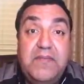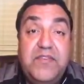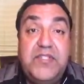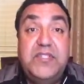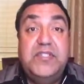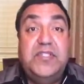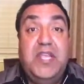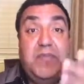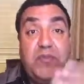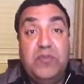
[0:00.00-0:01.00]
versus
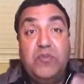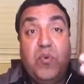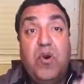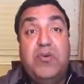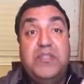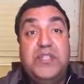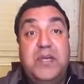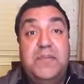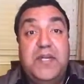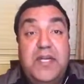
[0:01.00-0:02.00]
keeping those walls
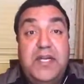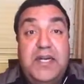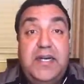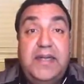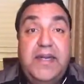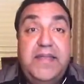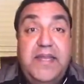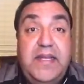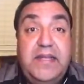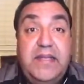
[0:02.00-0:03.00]
up, and
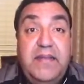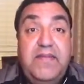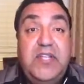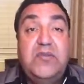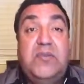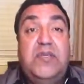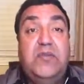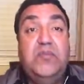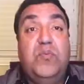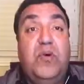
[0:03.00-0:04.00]
then eventually
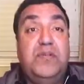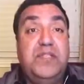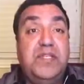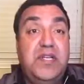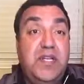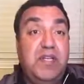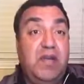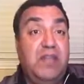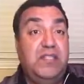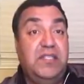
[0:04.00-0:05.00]
those walls then
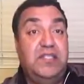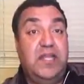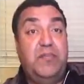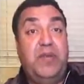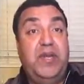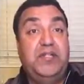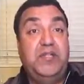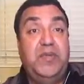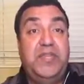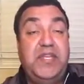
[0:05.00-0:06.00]
constantly separate us.
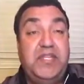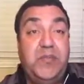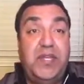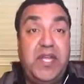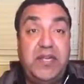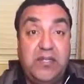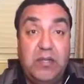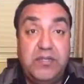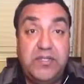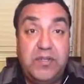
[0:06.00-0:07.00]
So we think that we're getting
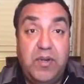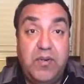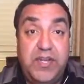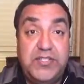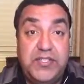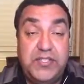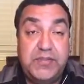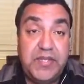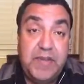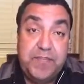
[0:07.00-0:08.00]
closer in our
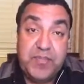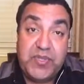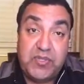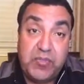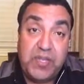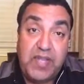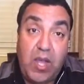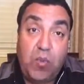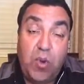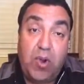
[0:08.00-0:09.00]
relationships, but there's really
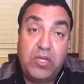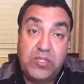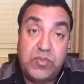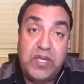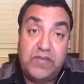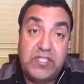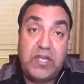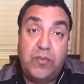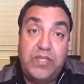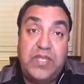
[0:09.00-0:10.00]
that wall because we never
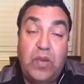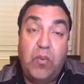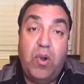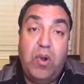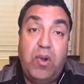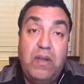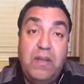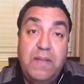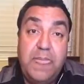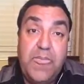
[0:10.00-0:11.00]
dealt with that wall.
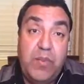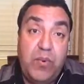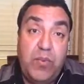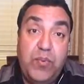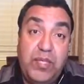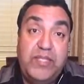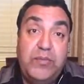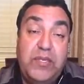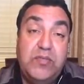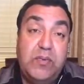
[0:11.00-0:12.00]
And then what we're really
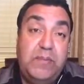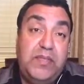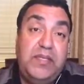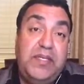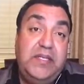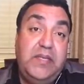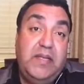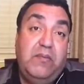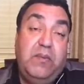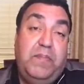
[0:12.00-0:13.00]
doing is we're building
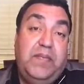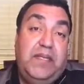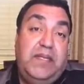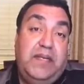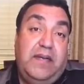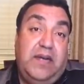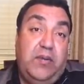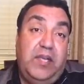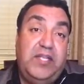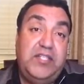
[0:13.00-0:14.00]
a
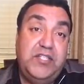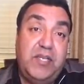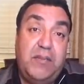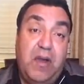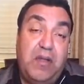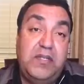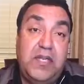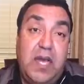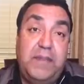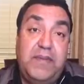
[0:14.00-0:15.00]
relationship on
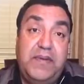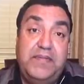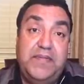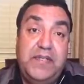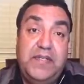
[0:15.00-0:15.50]
top of